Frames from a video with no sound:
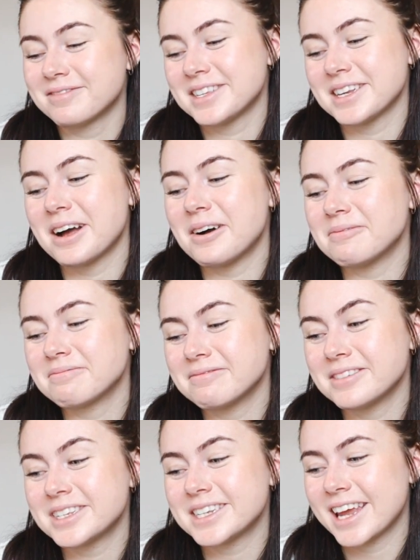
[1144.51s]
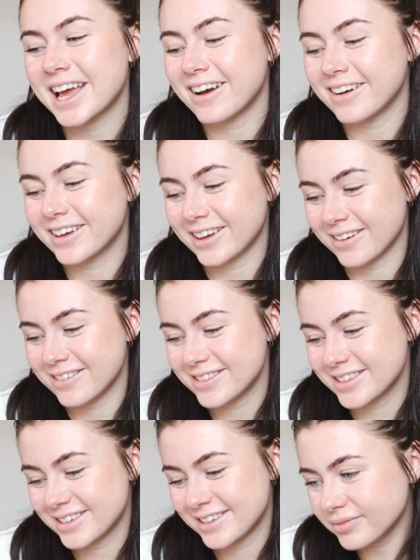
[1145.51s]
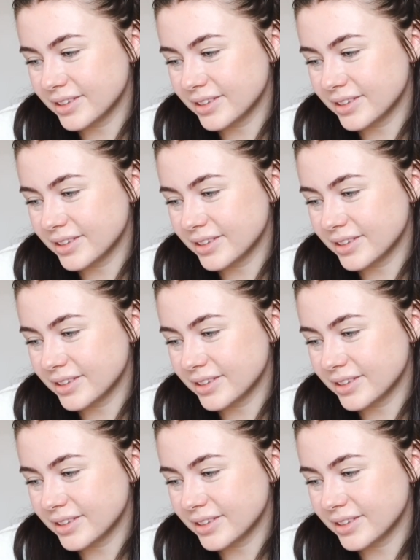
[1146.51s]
So we'll see how it goes.